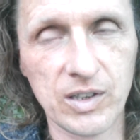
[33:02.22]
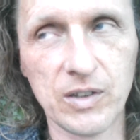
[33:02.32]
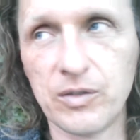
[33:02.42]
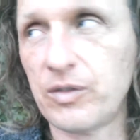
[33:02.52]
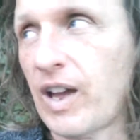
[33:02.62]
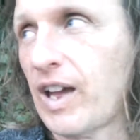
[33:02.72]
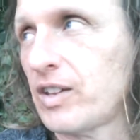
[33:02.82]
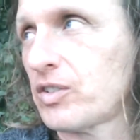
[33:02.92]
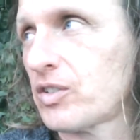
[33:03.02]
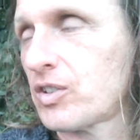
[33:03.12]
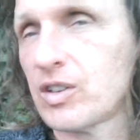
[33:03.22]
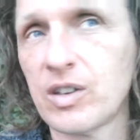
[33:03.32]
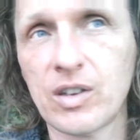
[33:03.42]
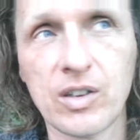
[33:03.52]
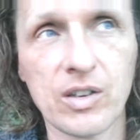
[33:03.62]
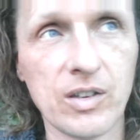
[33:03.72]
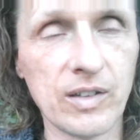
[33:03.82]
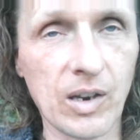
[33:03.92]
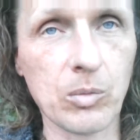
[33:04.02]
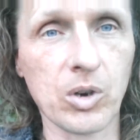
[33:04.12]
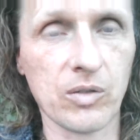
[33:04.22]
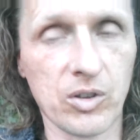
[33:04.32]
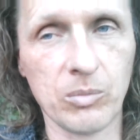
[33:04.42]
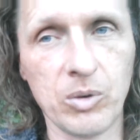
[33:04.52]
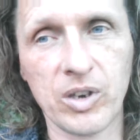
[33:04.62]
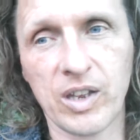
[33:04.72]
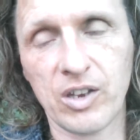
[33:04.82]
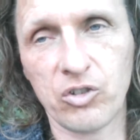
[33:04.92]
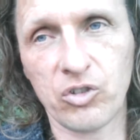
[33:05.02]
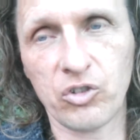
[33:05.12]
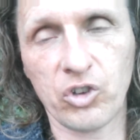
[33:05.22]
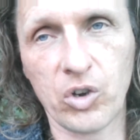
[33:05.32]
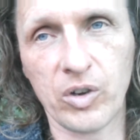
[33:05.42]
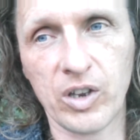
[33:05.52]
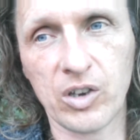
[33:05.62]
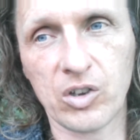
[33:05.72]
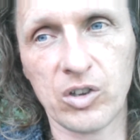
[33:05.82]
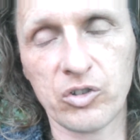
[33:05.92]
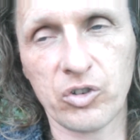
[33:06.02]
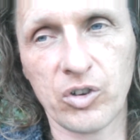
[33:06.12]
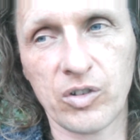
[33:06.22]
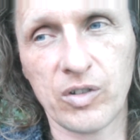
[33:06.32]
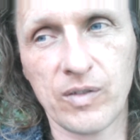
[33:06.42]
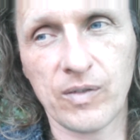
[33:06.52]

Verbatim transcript: In the vast network of communication, sharing, and culture